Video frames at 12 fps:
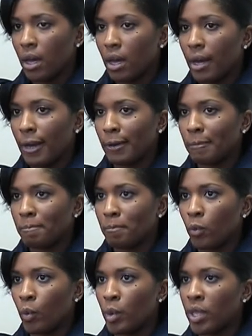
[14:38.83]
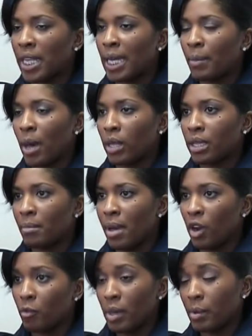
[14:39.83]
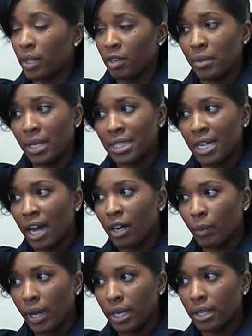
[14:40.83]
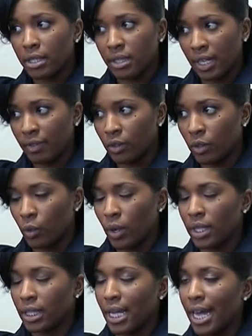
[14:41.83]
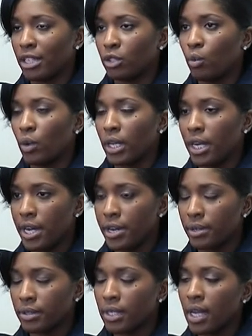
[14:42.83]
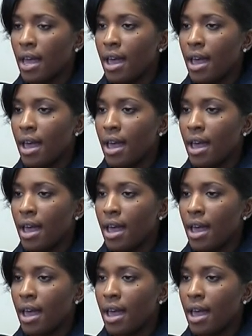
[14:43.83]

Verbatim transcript: Um, when we think about the amount of people that have been exonerated in the state of Illinois in the last 20 years,